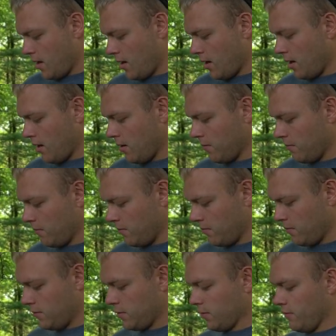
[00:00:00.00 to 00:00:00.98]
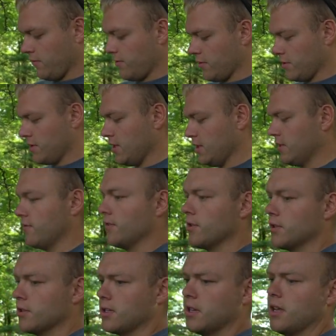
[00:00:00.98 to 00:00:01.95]
Um, so first things
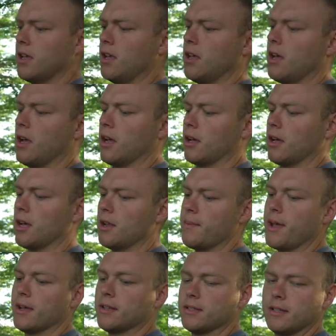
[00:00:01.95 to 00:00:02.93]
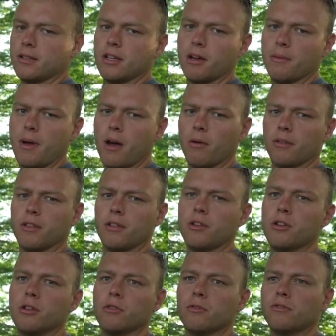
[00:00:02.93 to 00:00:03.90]
first, uh, Cuddeback did come out with a
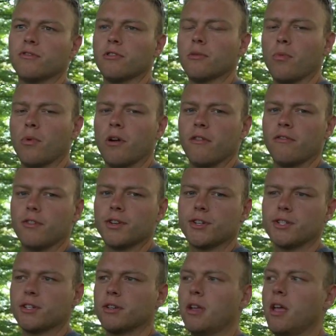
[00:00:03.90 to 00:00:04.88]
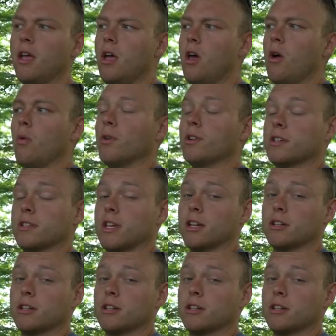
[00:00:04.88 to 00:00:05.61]
new firmware version, which is